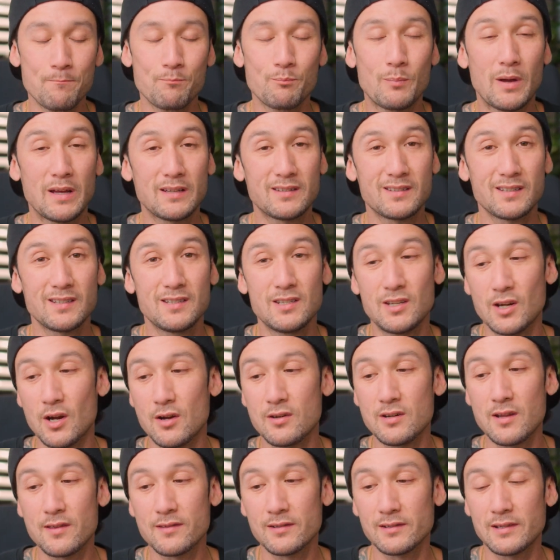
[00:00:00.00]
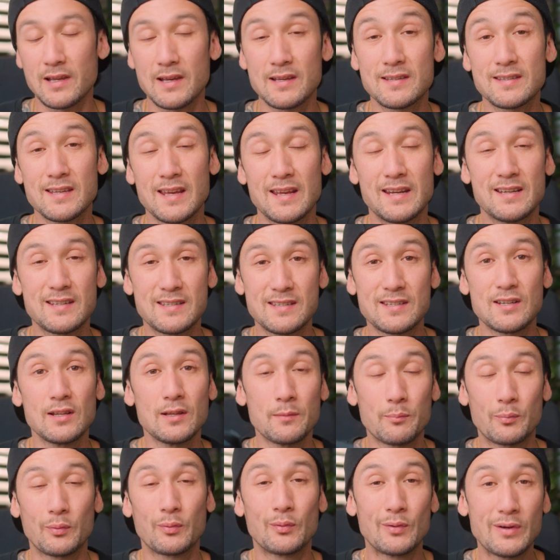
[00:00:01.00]
But, you know, nonetheless, it is still
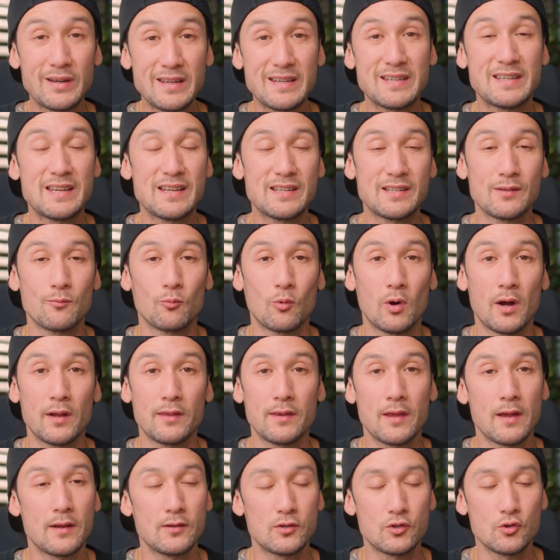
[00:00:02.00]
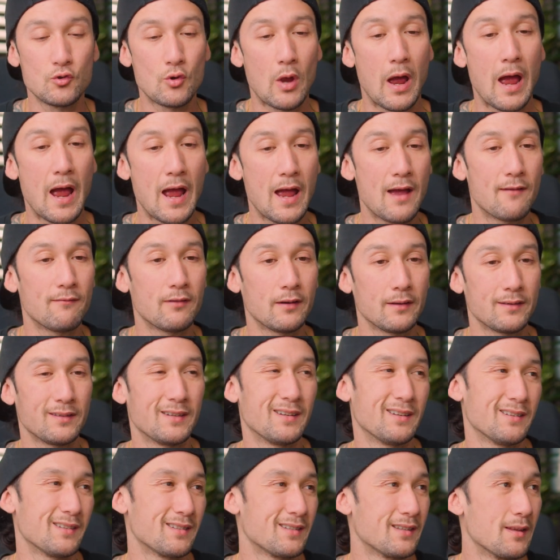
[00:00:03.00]
a pretty decent one. They do have, I
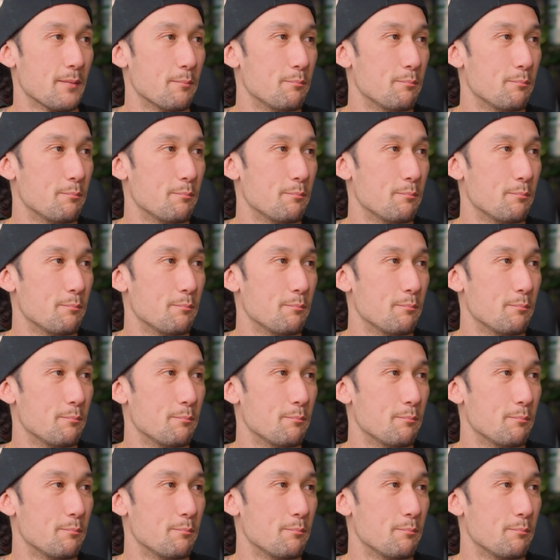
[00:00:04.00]
think it's the